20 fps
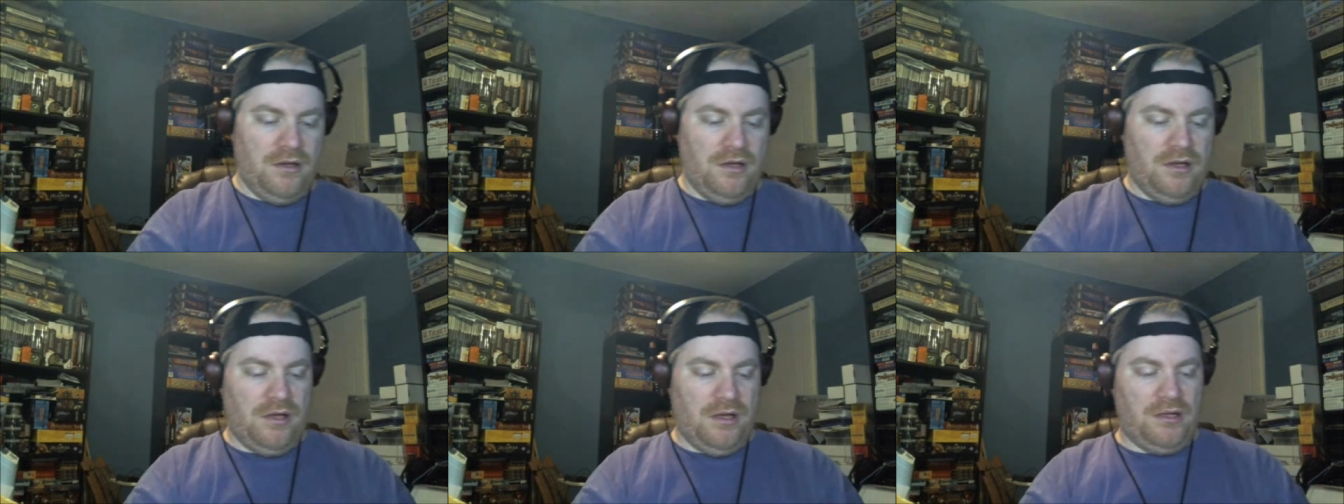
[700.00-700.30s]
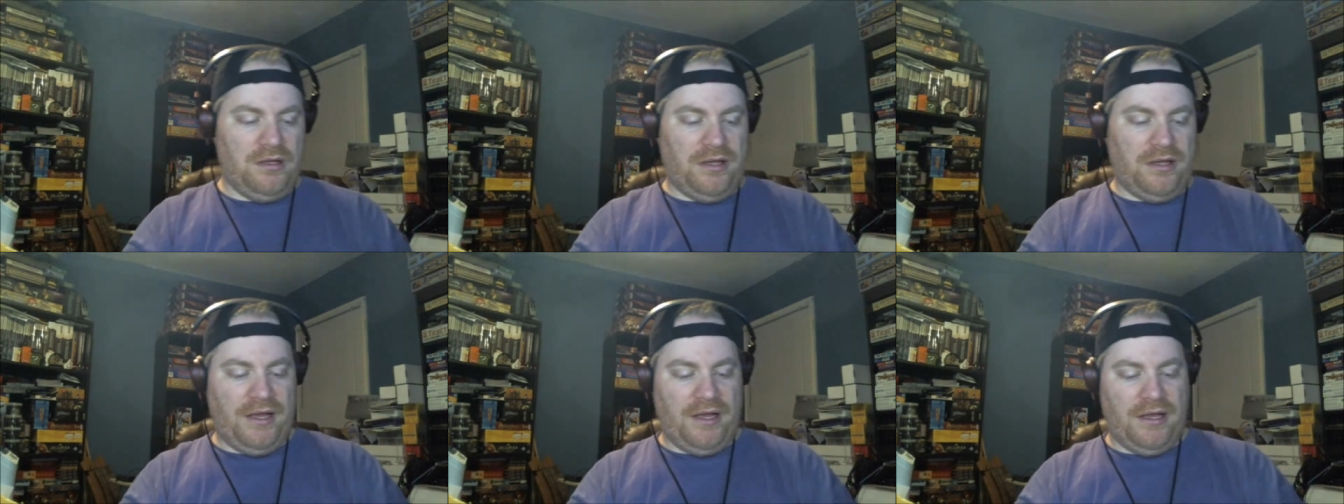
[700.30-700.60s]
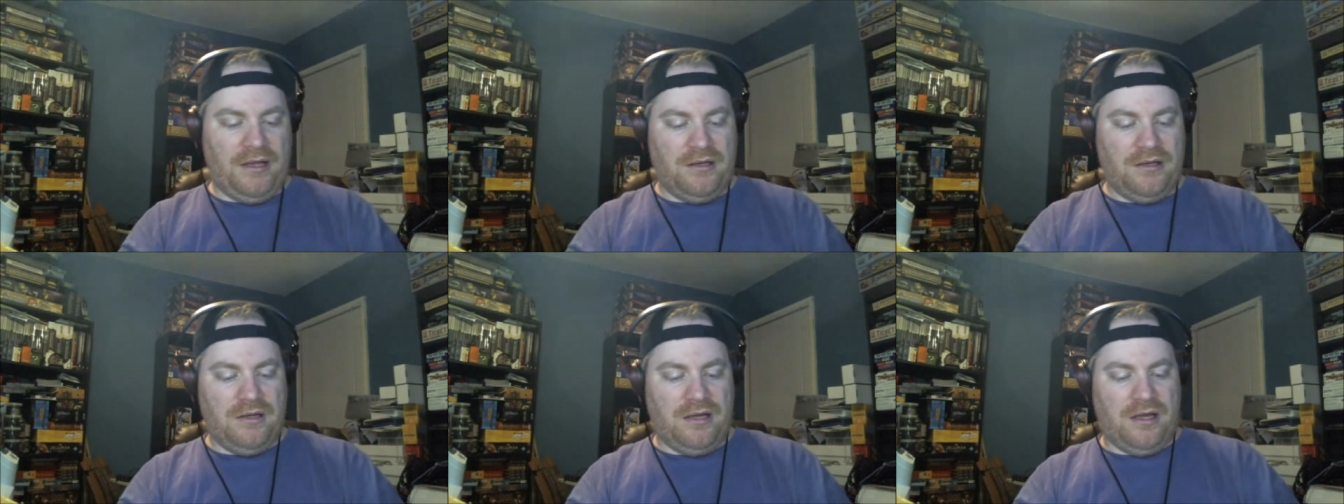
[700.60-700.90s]
And
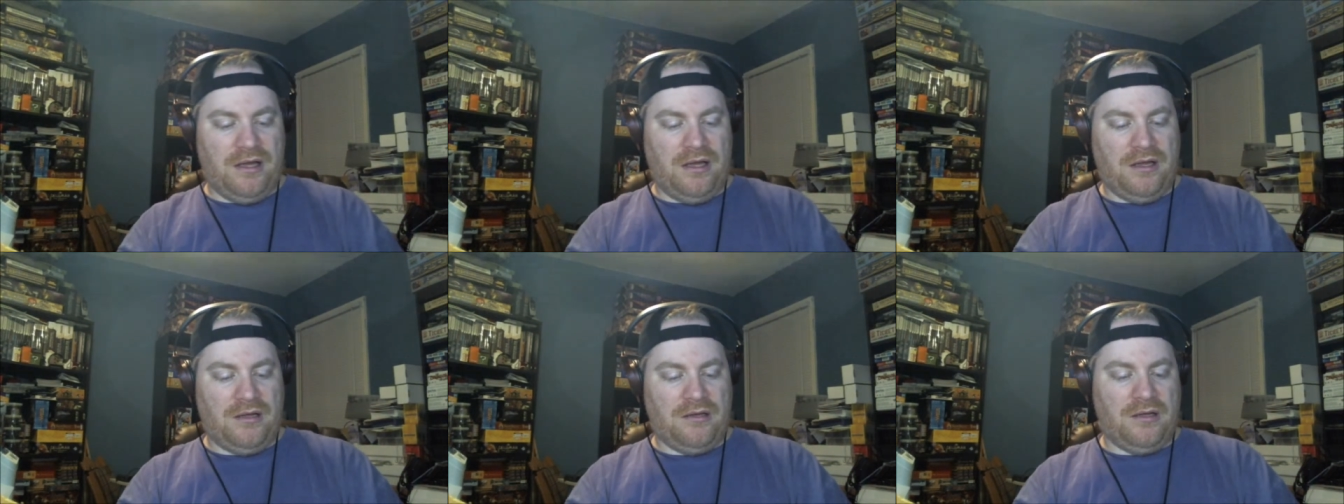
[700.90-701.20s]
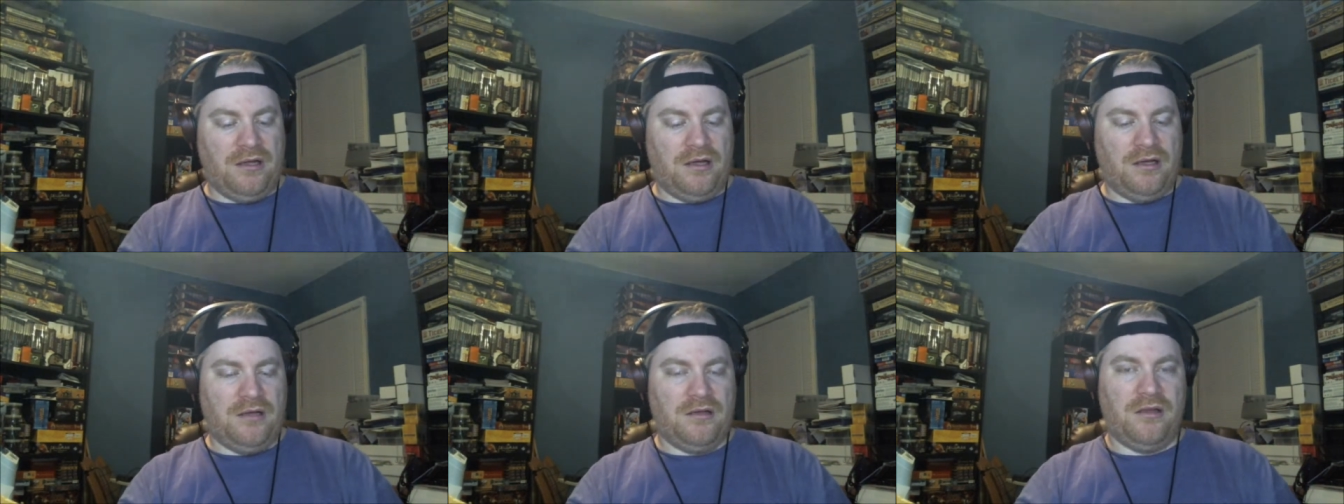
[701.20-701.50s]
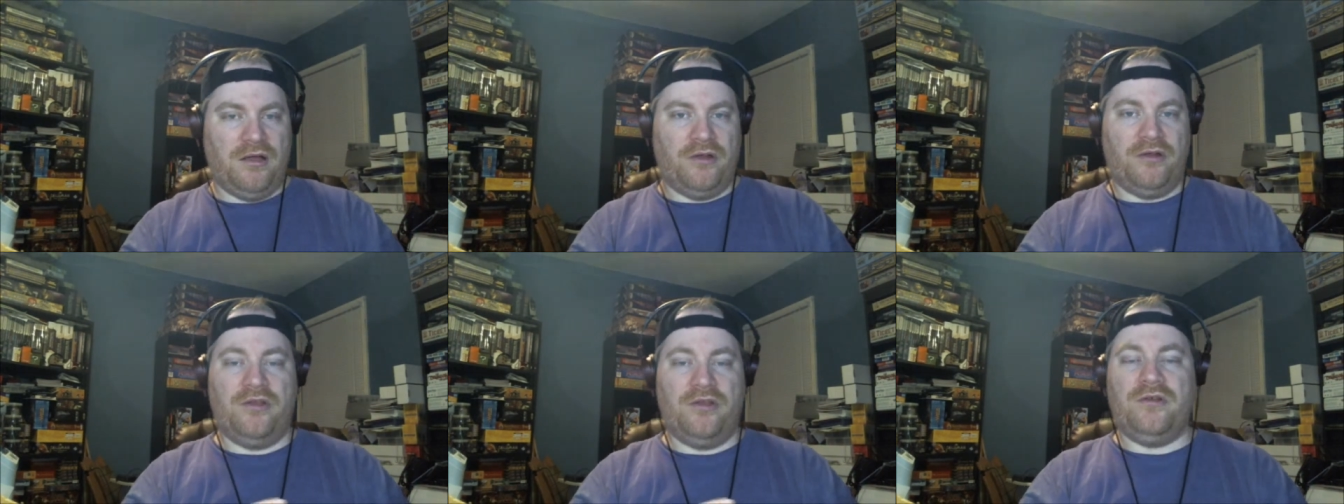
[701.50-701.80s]
land and
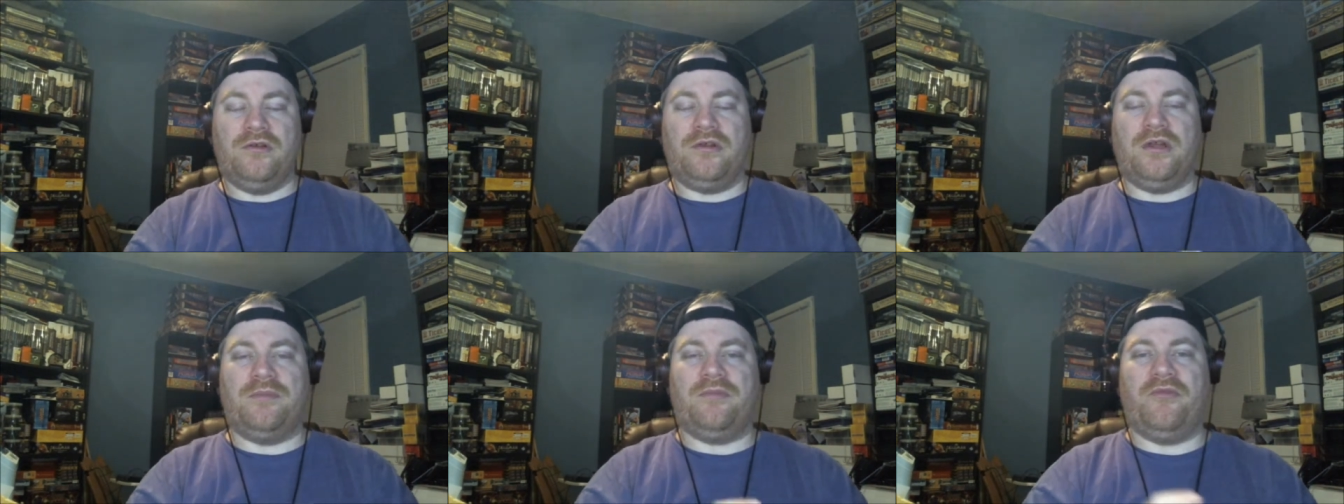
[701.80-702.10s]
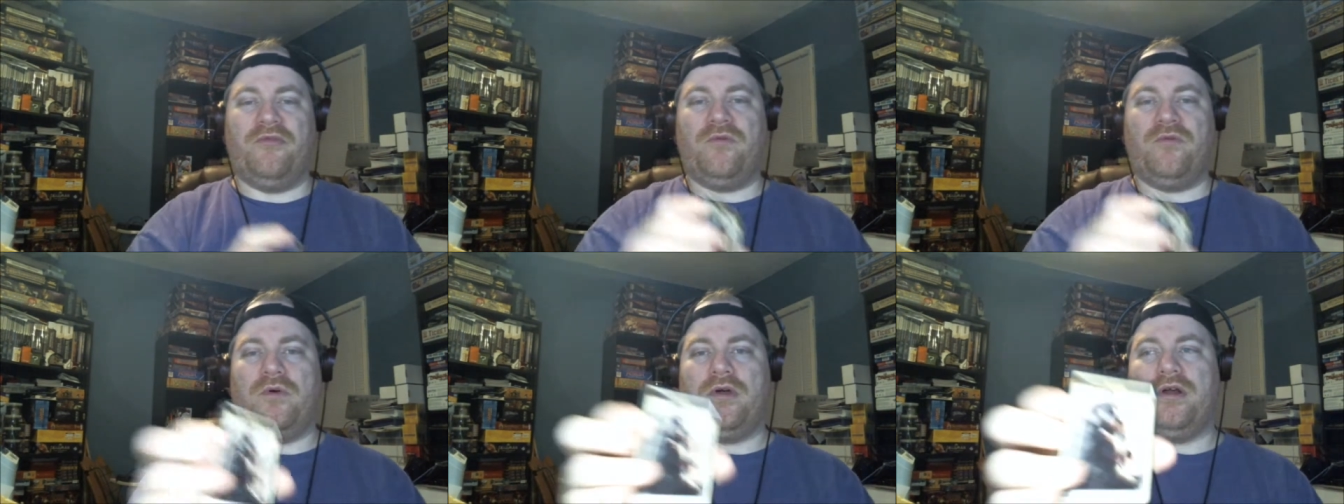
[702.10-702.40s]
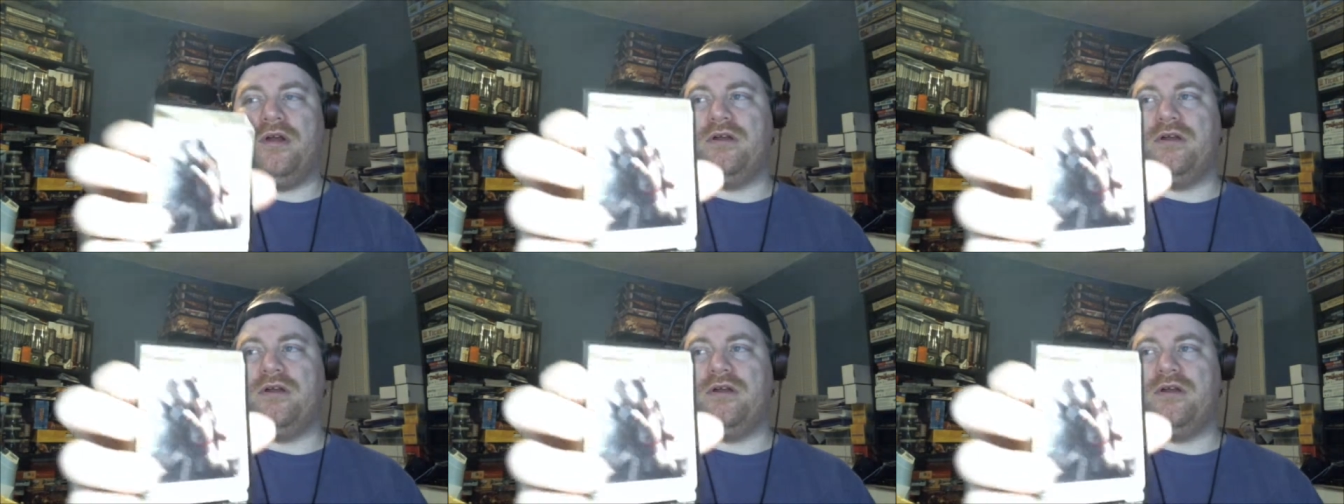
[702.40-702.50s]
another type of warrior.